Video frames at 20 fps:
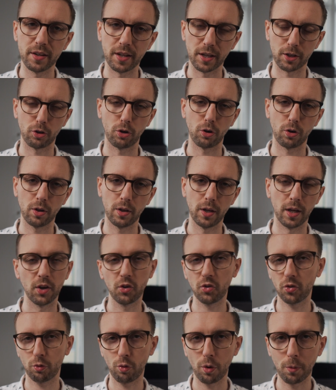TikTok,
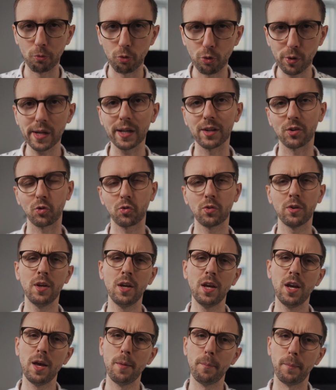Instagram Reels.
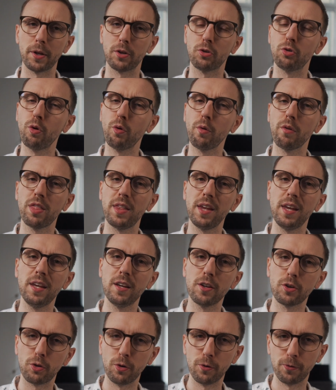But during
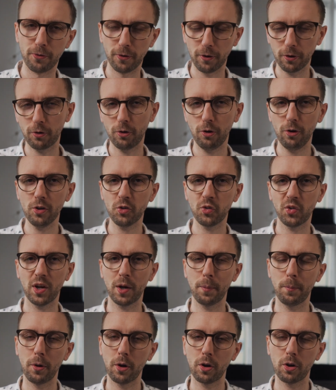the Q4 call,
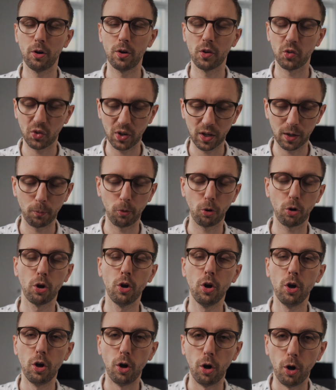Zuckerberg
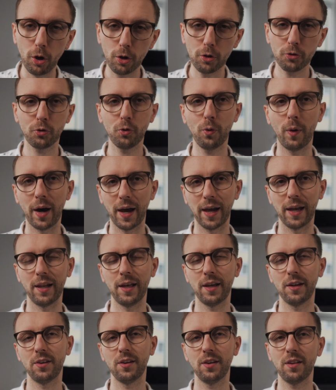also
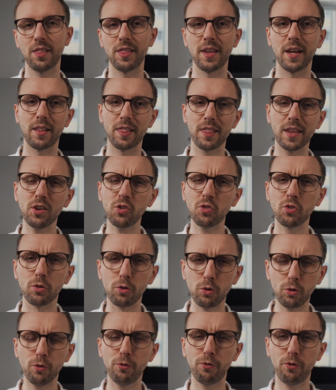highlighted that this
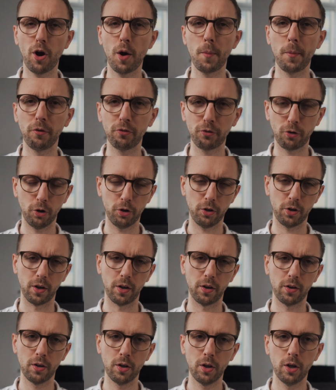new form of
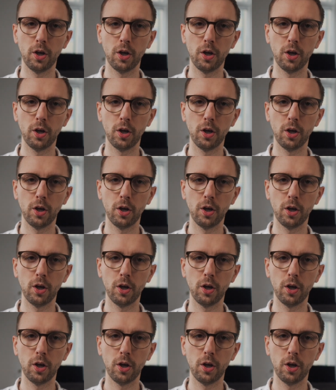content,